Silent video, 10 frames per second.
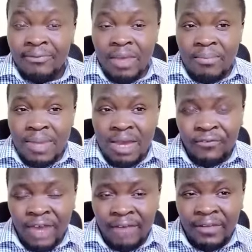The mere
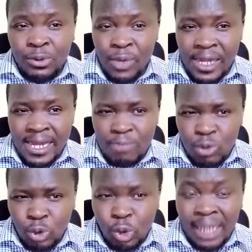fact that William
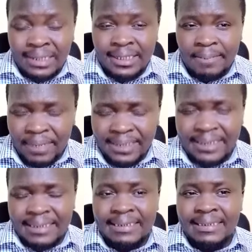Ruto as the
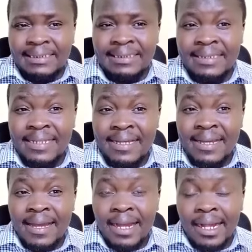president
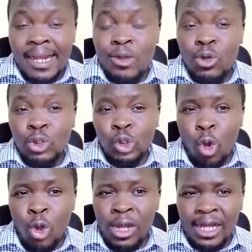cannot
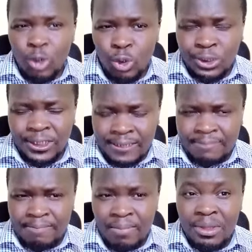call her
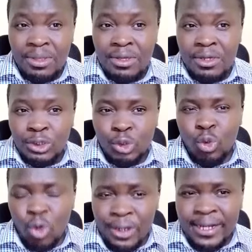daughter
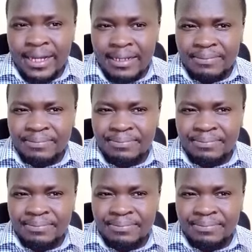to order,